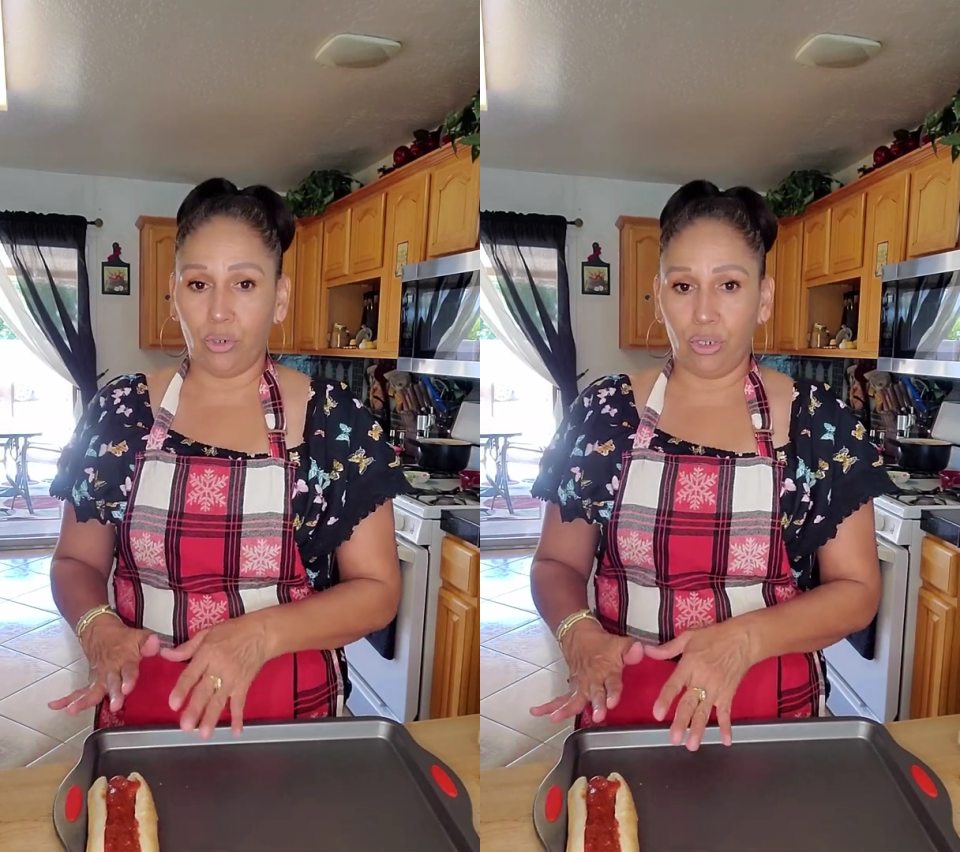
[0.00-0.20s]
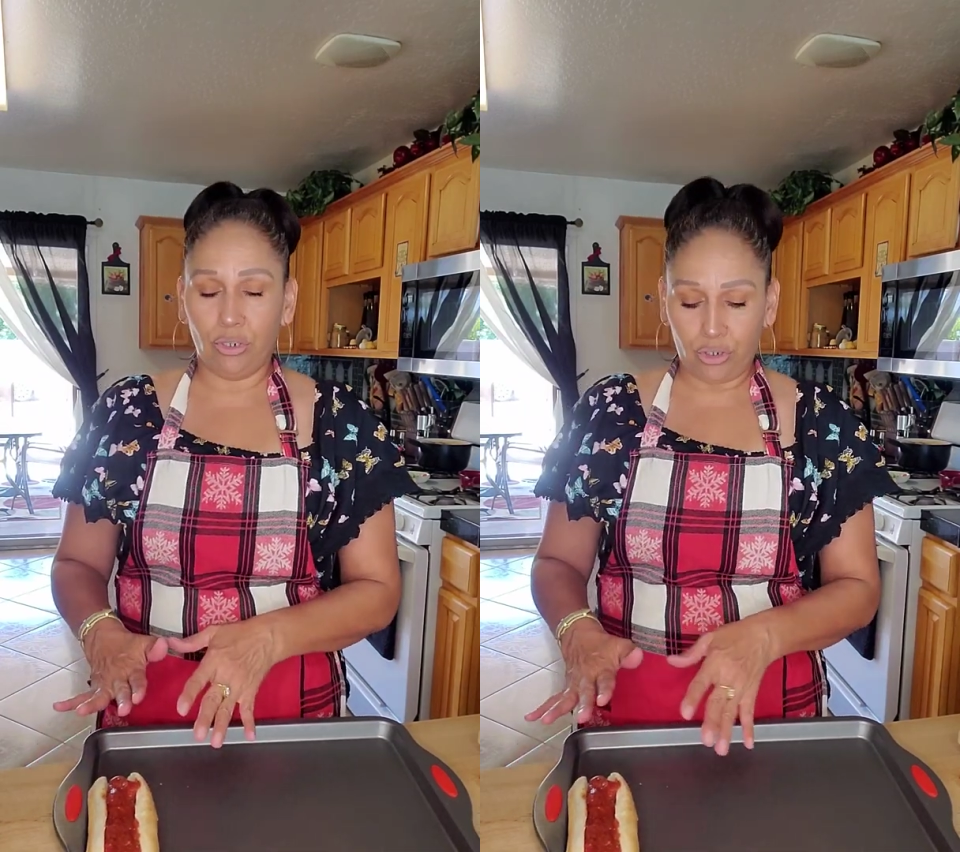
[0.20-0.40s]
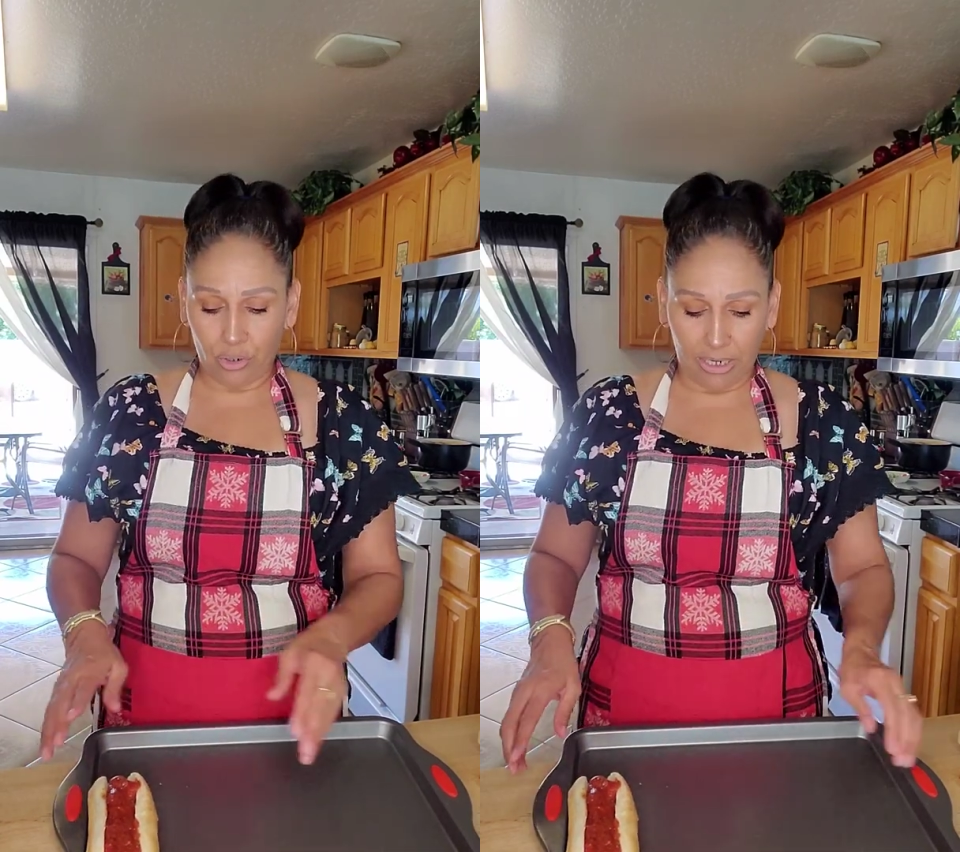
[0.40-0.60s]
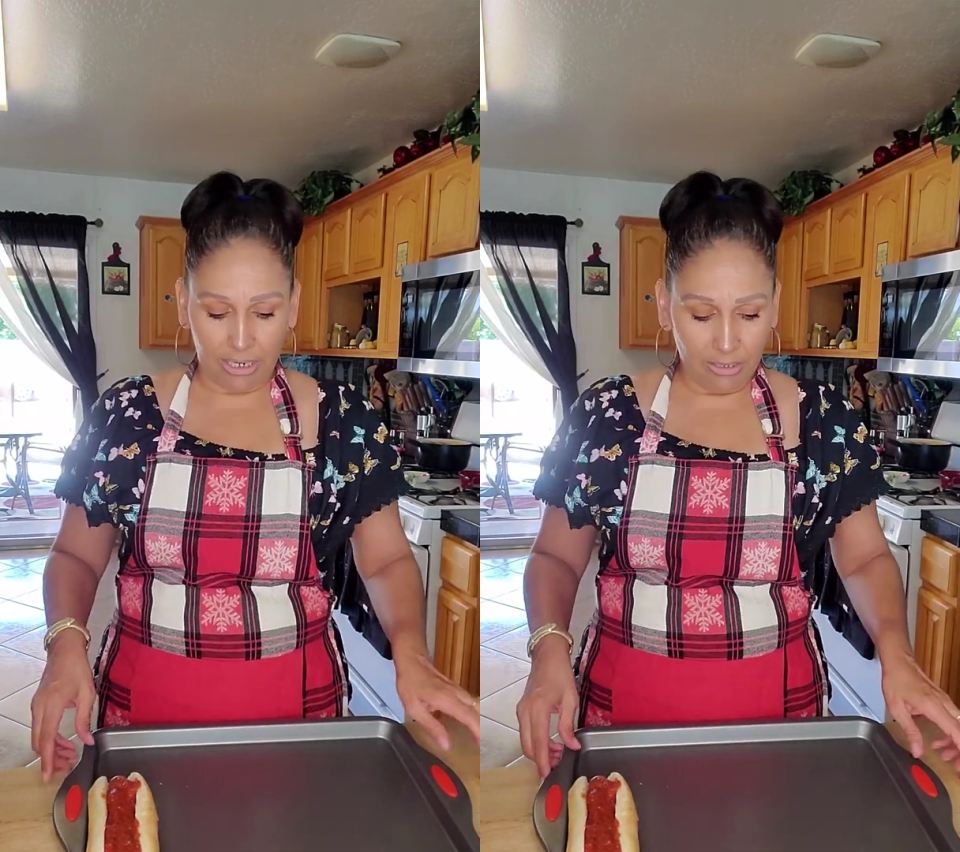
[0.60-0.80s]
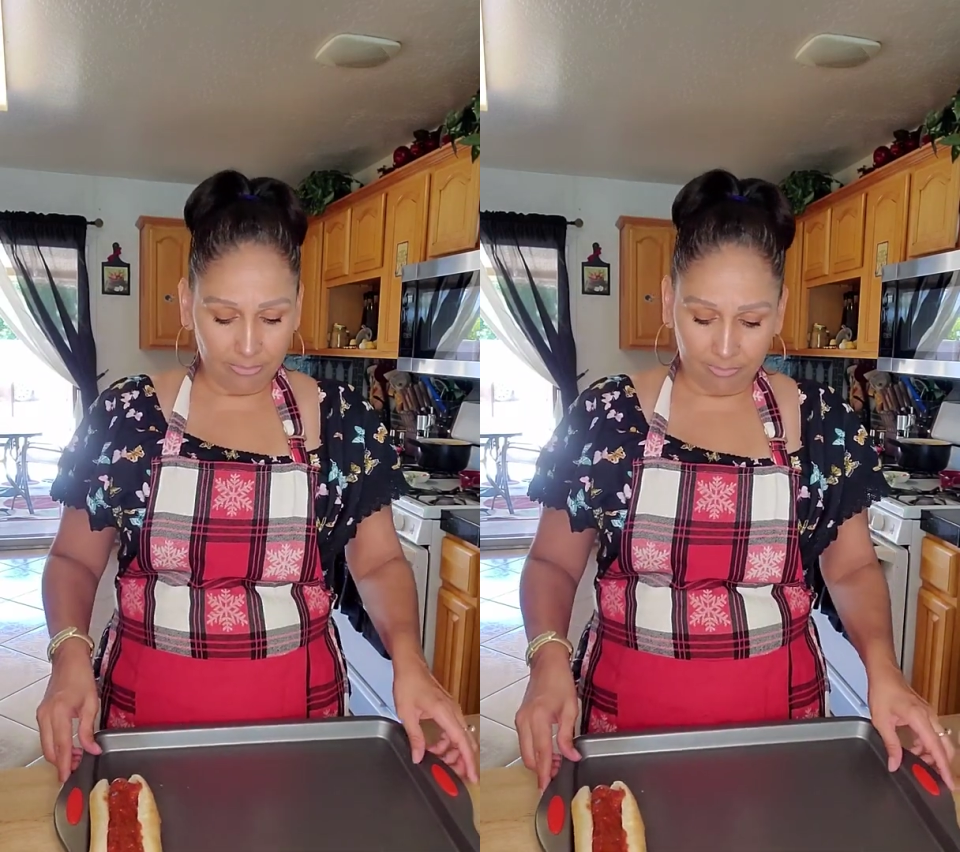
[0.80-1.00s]
your
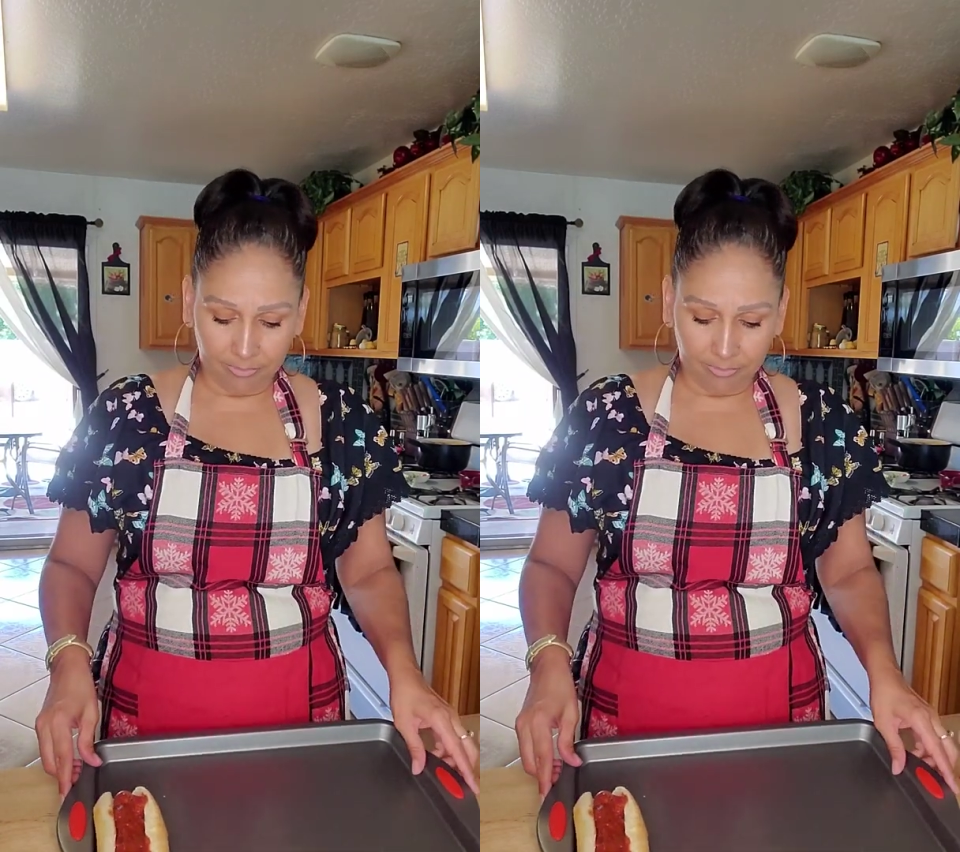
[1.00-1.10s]
tray.